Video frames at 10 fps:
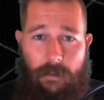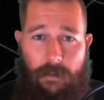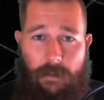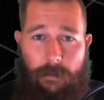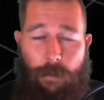
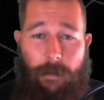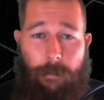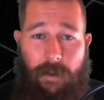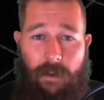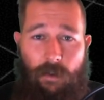the point
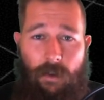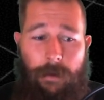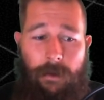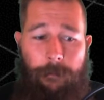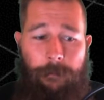being in
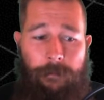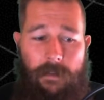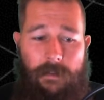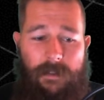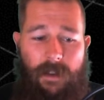orbit.
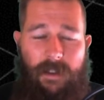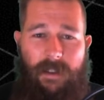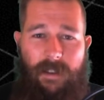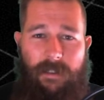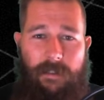
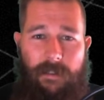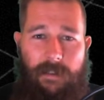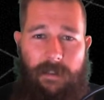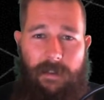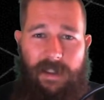So
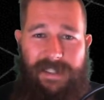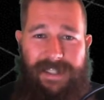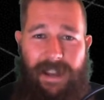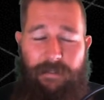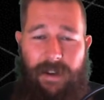it's
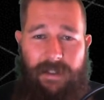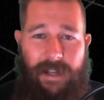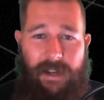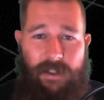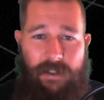
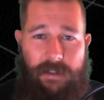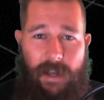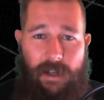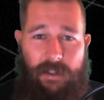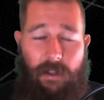advantageous to
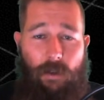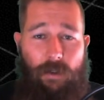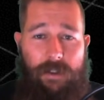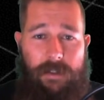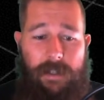actually
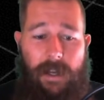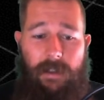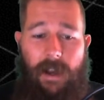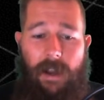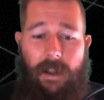launch the
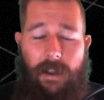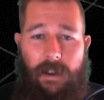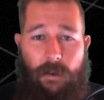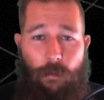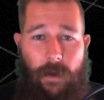satellite
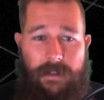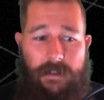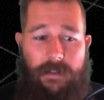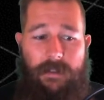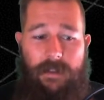in a
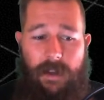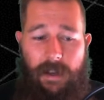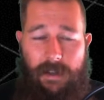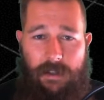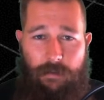west to
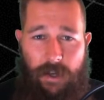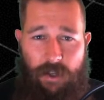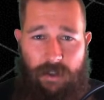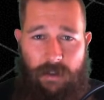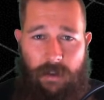east
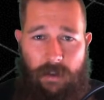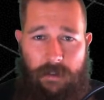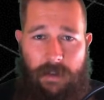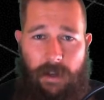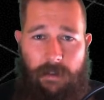direction
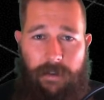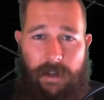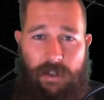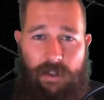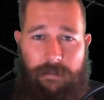to take
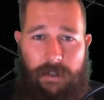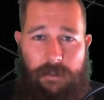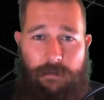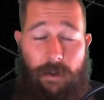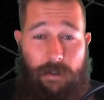advantage of this
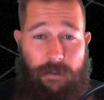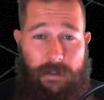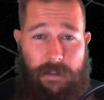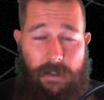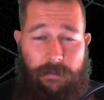
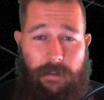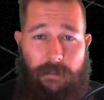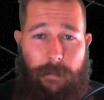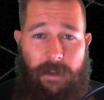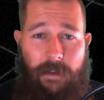
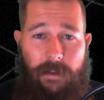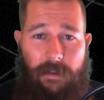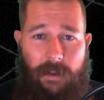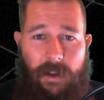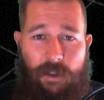465 meter
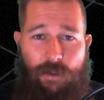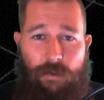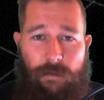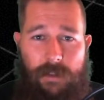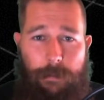
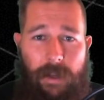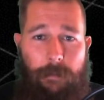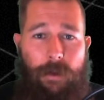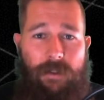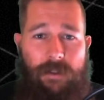initial speed
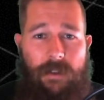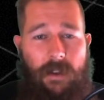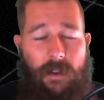boost